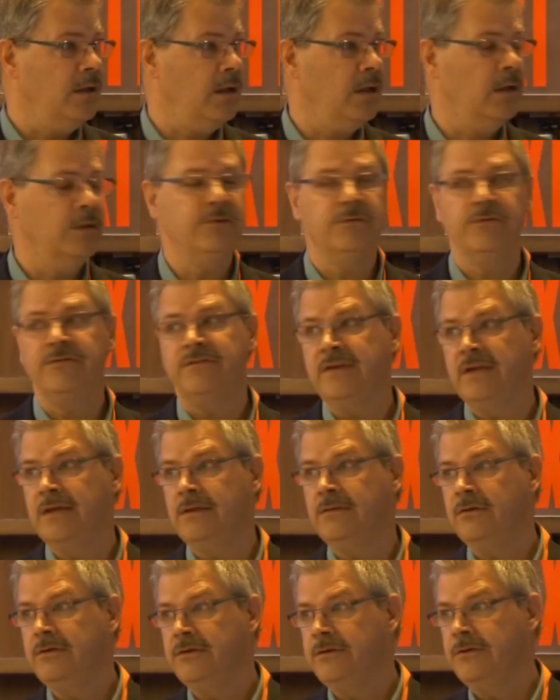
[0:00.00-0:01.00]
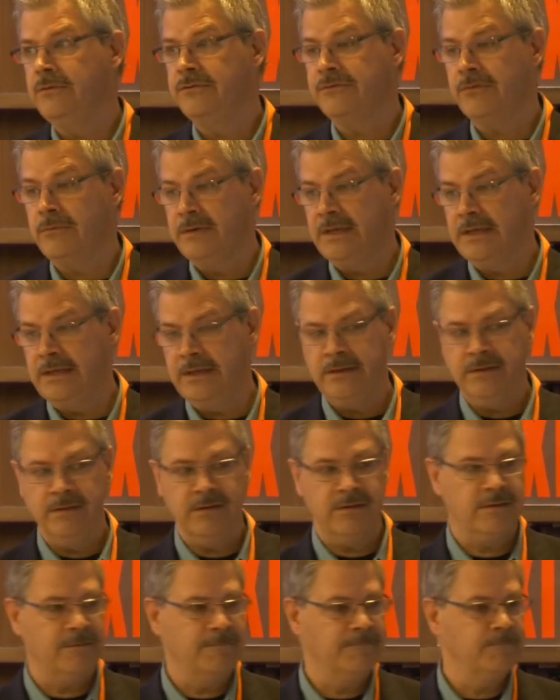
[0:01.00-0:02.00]
Understand the user
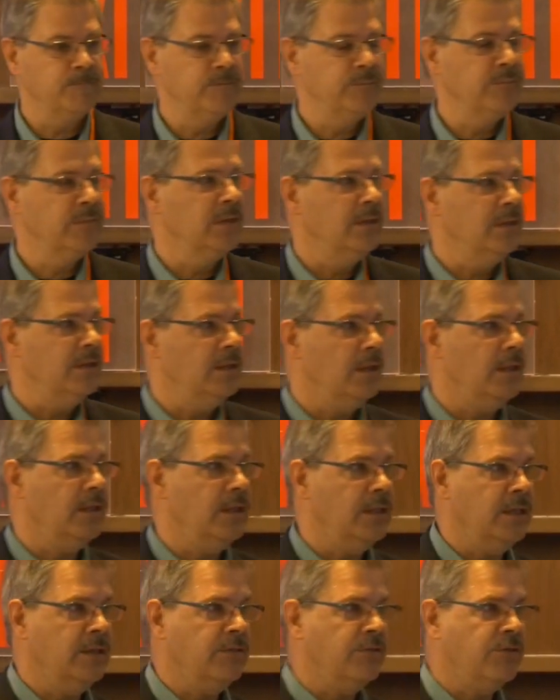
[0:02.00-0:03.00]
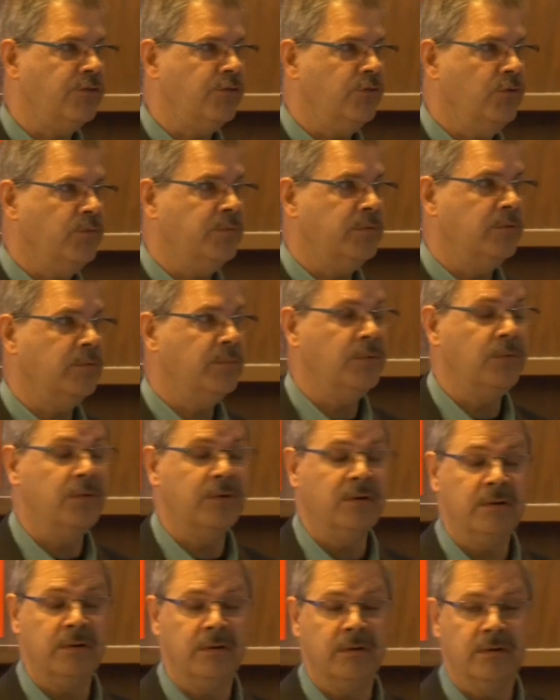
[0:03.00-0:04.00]
needs. It's super
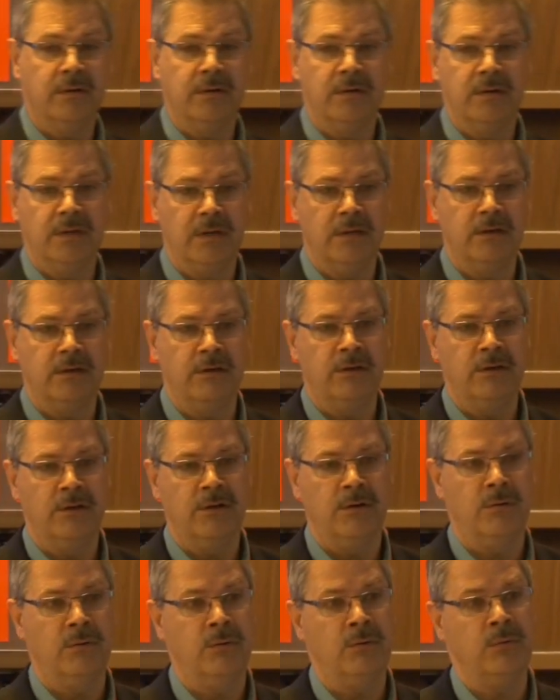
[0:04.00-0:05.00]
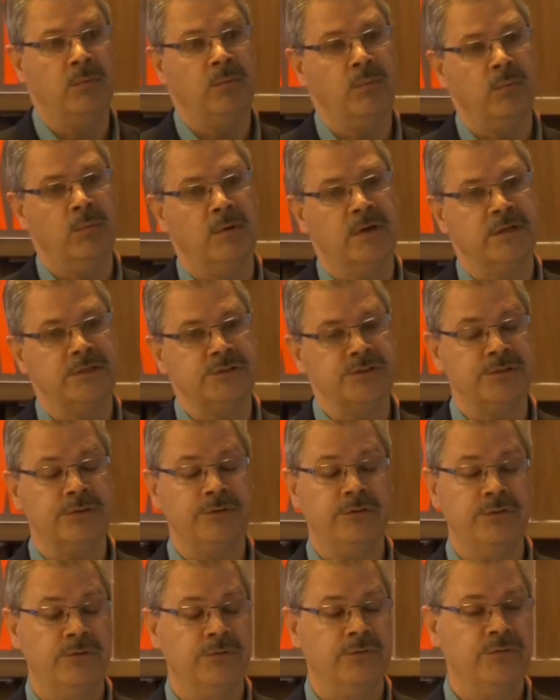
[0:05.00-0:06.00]
important. Know what your
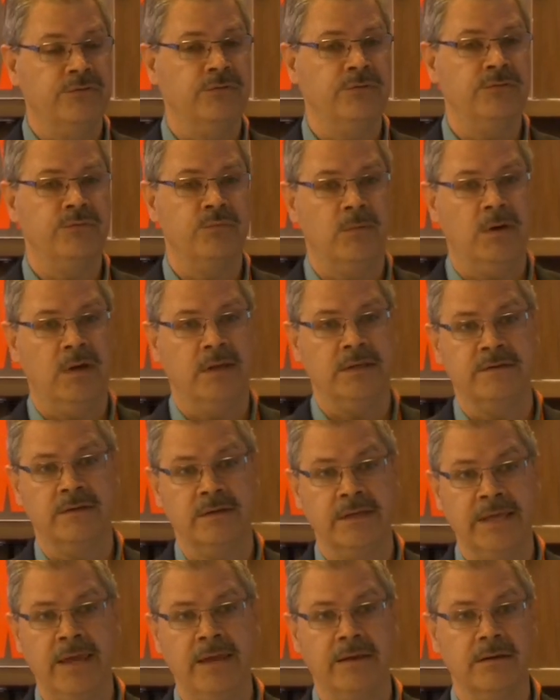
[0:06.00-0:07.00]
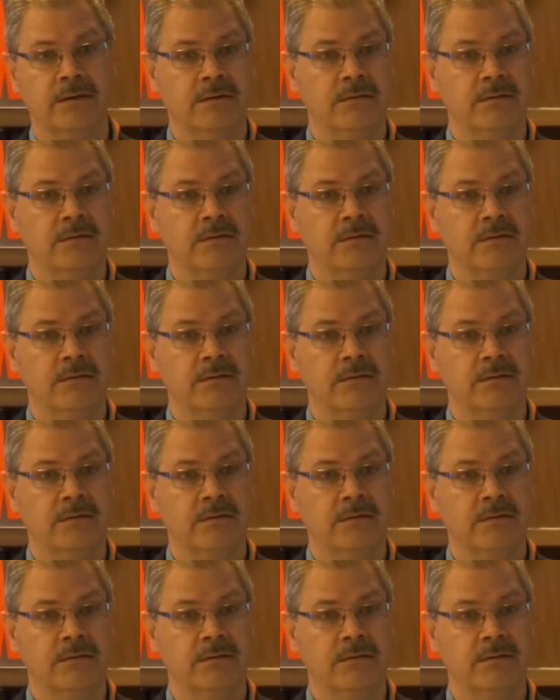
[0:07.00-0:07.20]
users want to get.